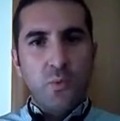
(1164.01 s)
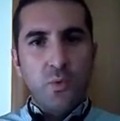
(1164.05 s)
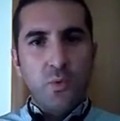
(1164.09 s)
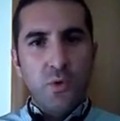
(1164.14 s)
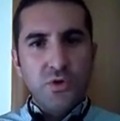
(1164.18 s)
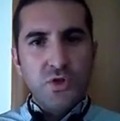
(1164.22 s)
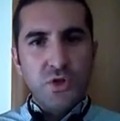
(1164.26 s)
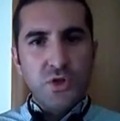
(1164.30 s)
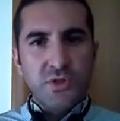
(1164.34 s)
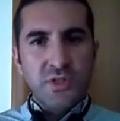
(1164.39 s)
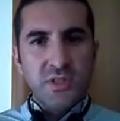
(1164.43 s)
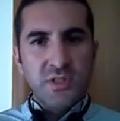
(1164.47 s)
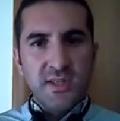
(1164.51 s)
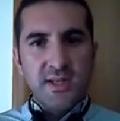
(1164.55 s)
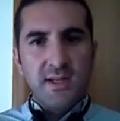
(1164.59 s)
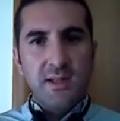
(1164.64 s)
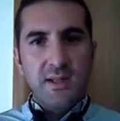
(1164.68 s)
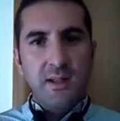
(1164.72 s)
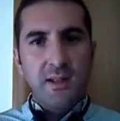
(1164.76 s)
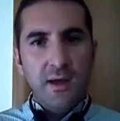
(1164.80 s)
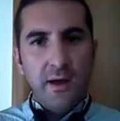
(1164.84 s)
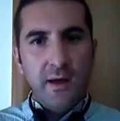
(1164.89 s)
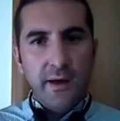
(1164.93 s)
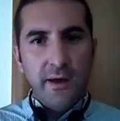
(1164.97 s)
Would you
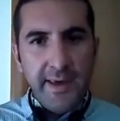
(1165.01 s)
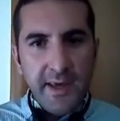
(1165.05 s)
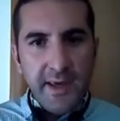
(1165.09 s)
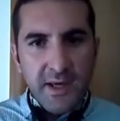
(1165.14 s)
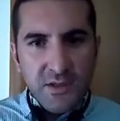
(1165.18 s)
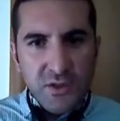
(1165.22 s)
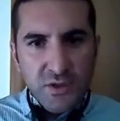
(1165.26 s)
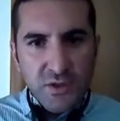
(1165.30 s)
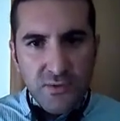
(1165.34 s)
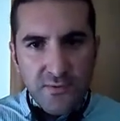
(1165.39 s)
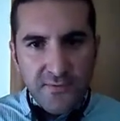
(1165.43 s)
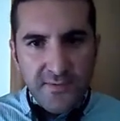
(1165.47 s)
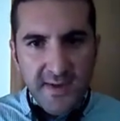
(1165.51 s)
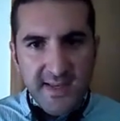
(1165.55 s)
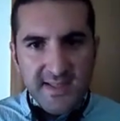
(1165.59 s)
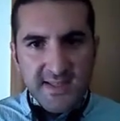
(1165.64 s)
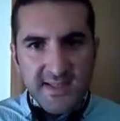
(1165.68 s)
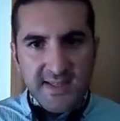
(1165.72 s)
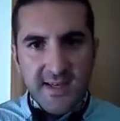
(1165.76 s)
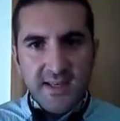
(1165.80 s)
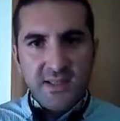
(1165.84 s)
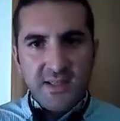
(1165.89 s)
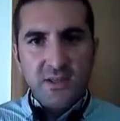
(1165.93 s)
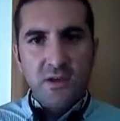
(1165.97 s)
still like to
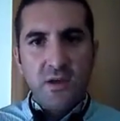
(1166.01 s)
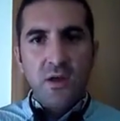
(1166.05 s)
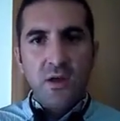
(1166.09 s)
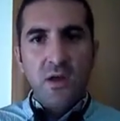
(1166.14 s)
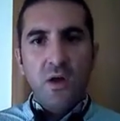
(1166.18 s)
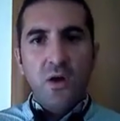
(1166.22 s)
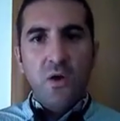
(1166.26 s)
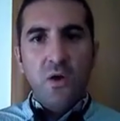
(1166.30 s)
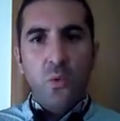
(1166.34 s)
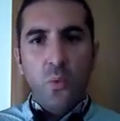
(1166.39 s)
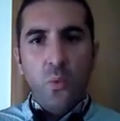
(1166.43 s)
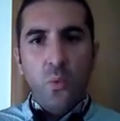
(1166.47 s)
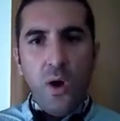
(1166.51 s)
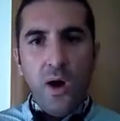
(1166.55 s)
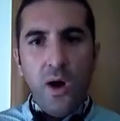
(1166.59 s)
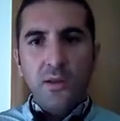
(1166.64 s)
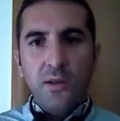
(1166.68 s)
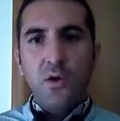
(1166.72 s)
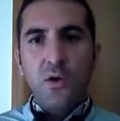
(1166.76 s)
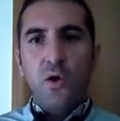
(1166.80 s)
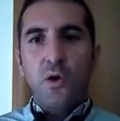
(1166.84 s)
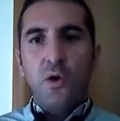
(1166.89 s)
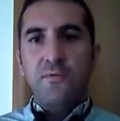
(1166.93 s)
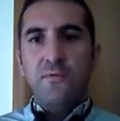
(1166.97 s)
visit
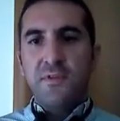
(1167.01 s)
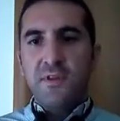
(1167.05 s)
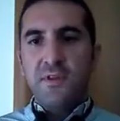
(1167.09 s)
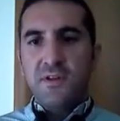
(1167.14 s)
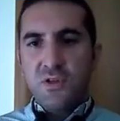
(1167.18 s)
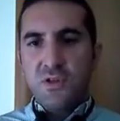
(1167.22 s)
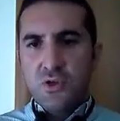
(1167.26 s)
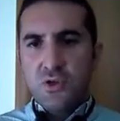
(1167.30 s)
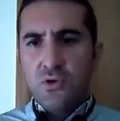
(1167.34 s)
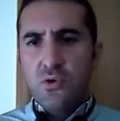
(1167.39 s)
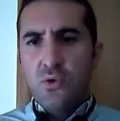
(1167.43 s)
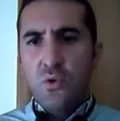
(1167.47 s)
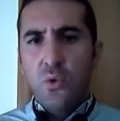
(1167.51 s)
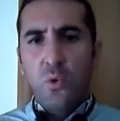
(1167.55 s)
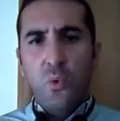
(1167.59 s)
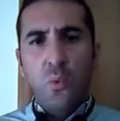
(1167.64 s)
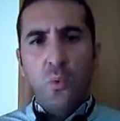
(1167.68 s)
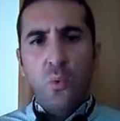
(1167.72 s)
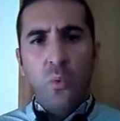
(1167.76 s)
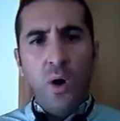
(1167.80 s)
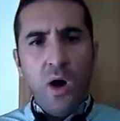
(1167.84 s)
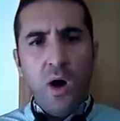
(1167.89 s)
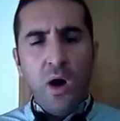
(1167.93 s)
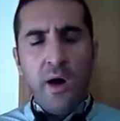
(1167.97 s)
one of the two?
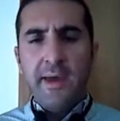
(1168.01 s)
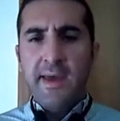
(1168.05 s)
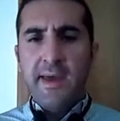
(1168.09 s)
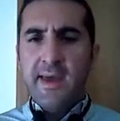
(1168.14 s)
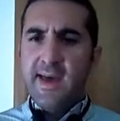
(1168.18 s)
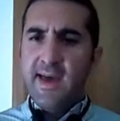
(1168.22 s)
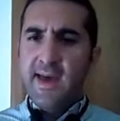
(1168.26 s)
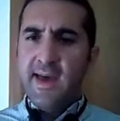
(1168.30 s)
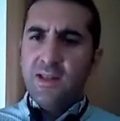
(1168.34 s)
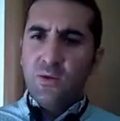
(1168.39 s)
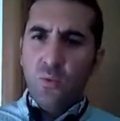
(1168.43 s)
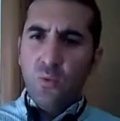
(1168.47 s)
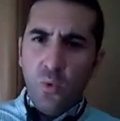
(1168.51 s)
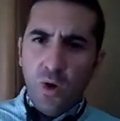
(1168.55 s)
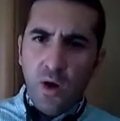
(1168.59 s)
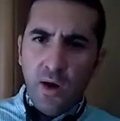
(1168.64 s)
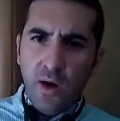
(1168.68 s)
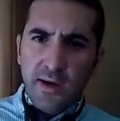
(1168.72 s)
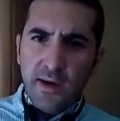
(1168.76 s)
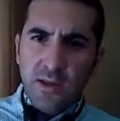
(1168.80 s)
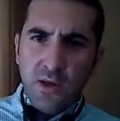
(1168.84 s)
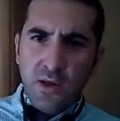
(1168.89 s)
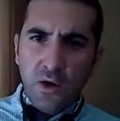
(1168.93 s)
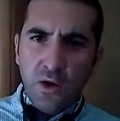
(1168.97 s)
Why and
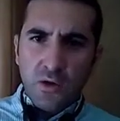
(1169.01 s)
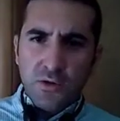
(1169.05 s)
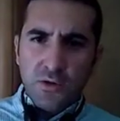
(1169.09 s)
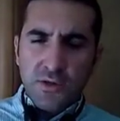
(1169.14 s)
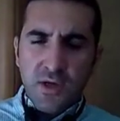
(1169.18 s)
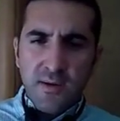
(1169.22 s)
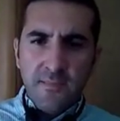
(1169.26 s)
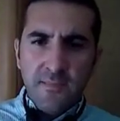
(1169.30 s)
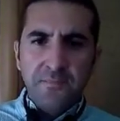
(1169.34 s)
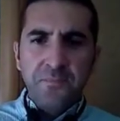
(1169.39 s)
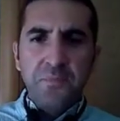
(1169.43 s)
why not?